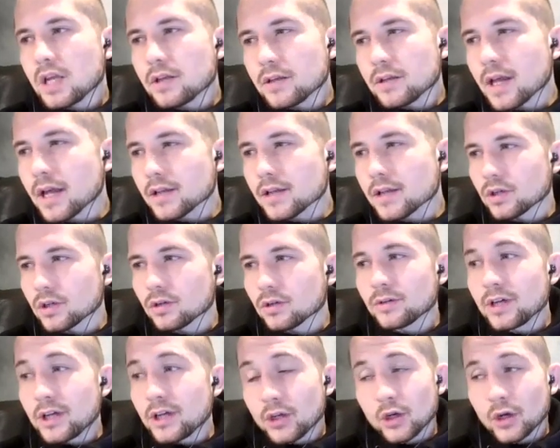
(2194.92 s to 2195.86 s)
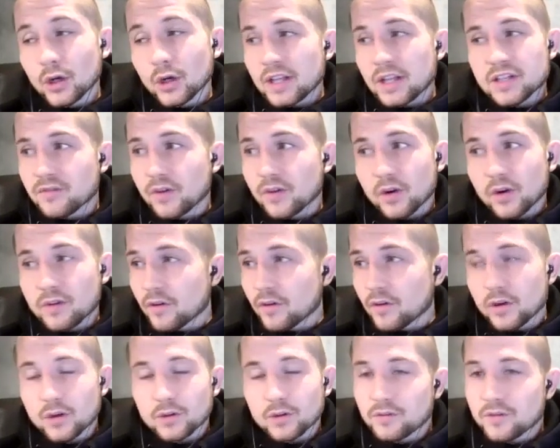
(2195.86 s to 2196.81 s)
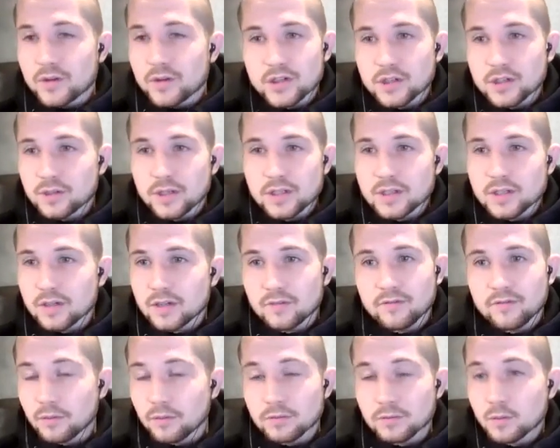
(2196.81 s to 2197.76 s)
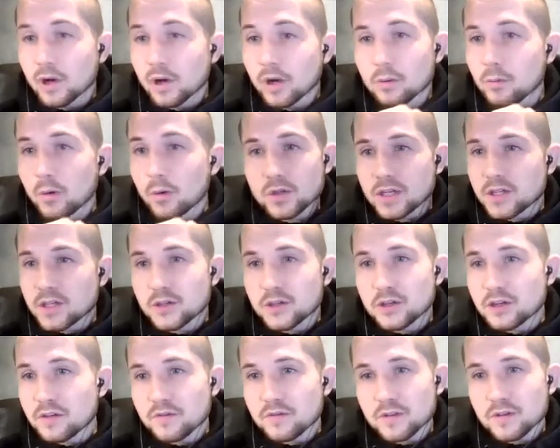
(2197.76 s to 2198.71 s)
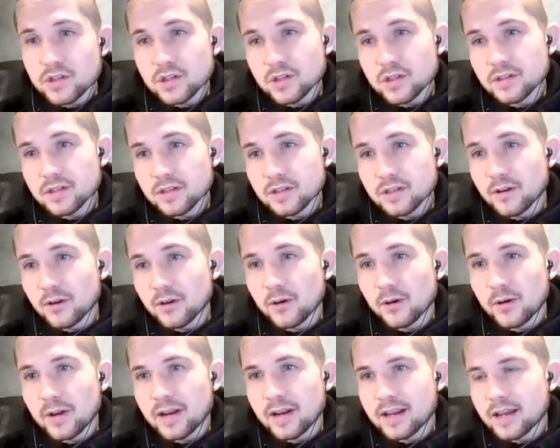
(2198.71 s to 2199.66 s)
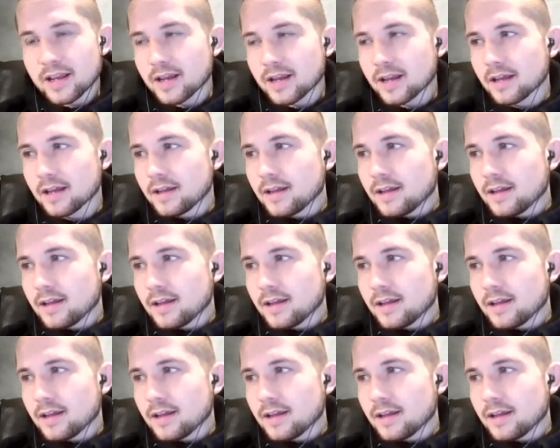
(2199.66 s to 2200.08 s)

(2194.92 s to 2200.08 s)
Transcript: yeah, so look, it's a very very good division. It's a very, it's one of the most exciting divisions, you know, and. uh